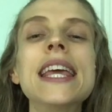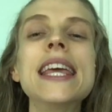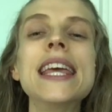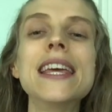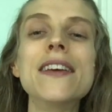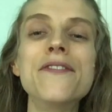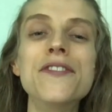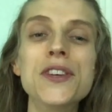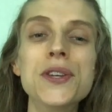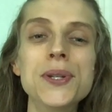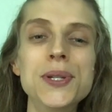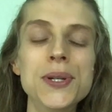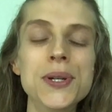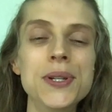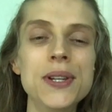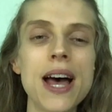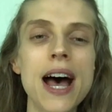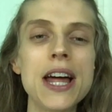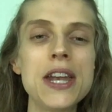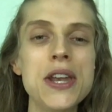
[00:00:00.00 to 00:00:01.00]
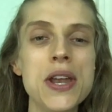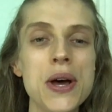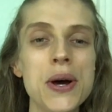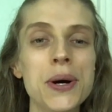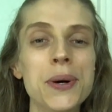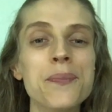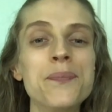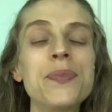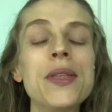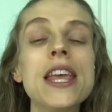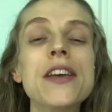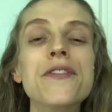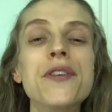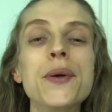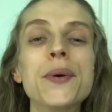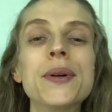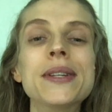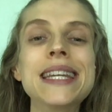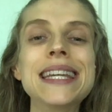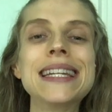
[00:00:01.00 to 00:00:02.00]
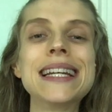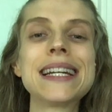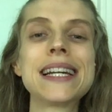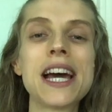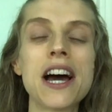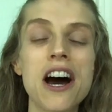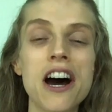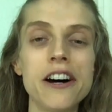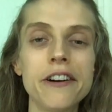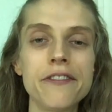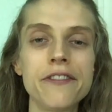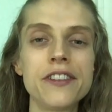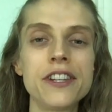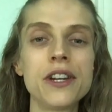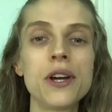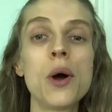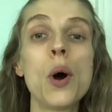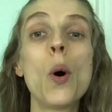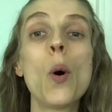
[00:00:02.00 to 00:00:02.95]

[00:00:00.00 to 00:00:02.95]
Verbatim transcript: If you do not know if you will need a cuffed